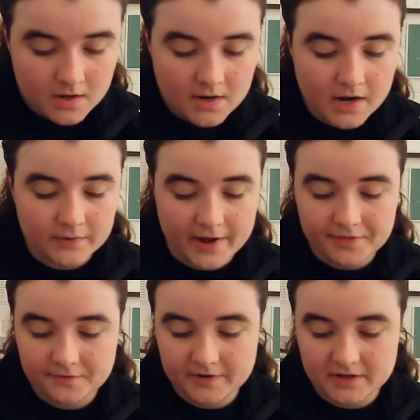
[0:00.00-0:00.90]
Around
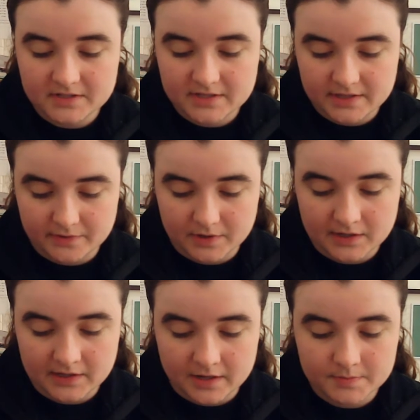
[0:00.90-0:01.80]
the fields there were
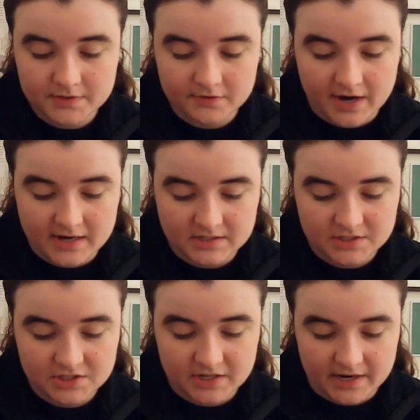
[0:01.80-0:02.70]
clumps of grass
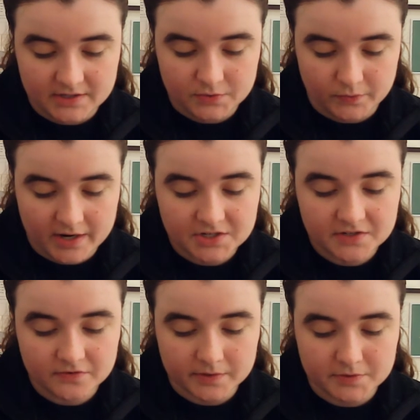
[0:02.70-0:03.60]
and shades
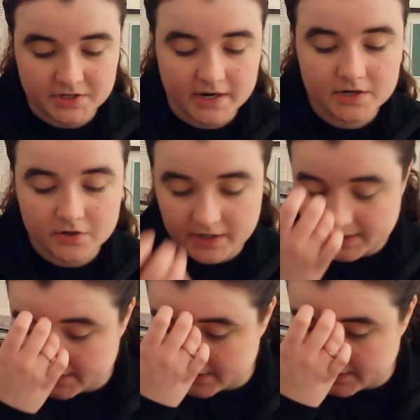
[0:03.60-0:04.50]
ranging from jade
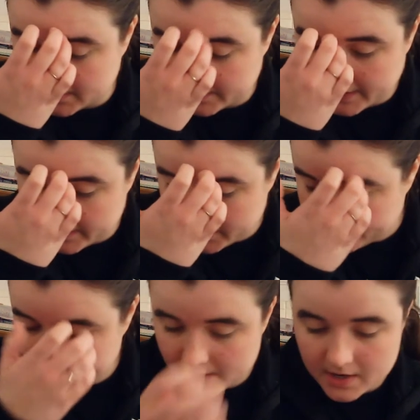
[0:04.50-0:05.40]
green to dull yellow.
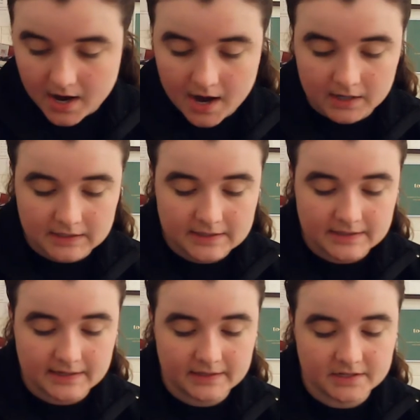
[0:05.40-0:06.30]
Uncle and
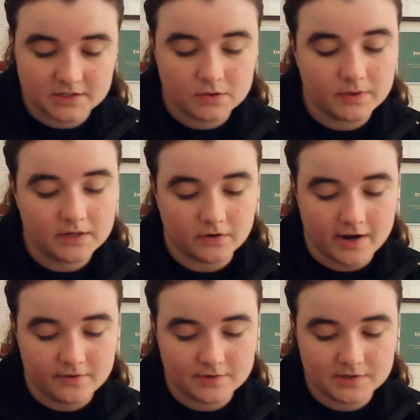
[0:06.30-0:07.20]
Ling Ling's twin
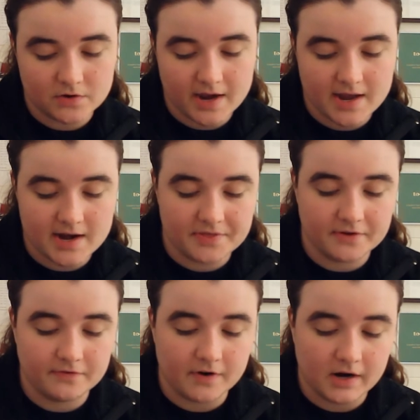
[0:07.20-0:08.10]
grave was located at
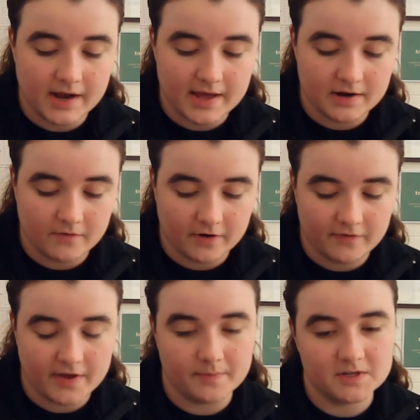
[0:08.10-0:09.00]
the far end of our
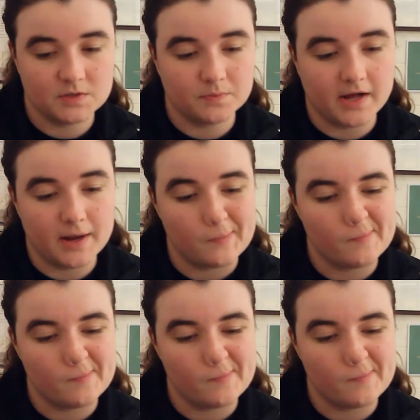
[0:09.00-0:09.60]
family's plot.